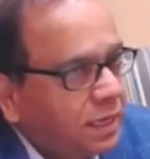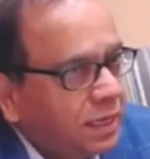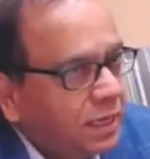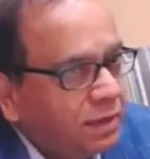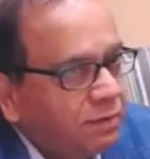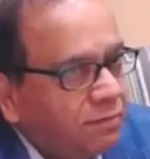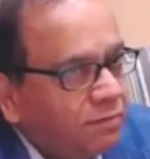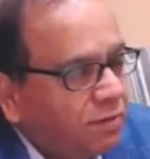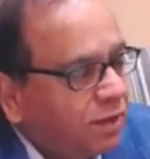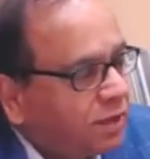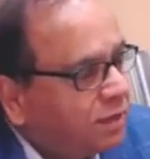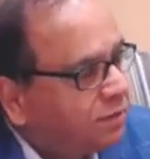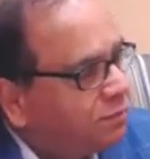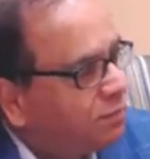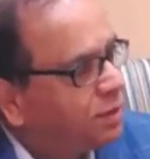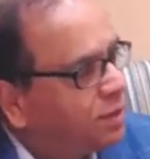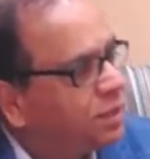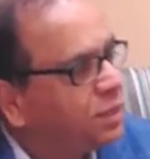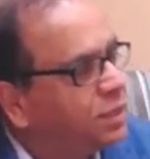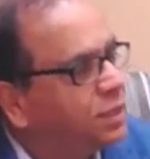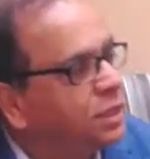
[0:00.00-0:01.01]
a very,
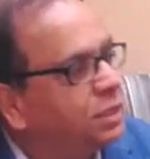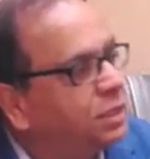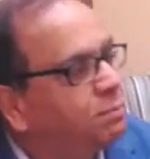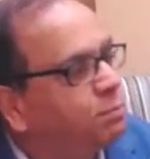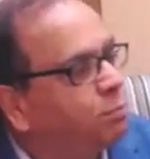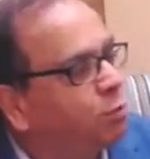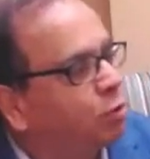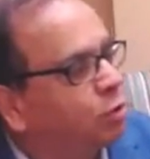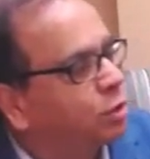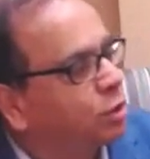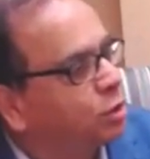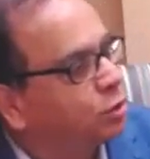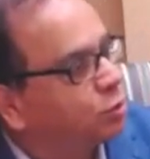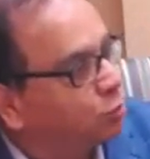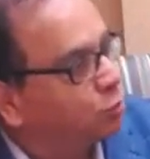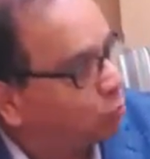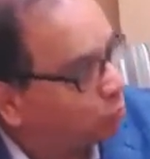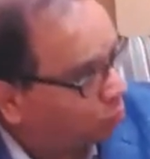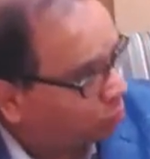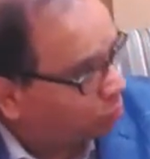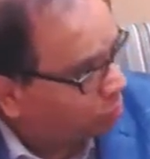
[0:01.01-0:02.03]
very important
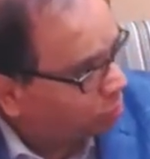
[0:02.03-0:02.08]
role.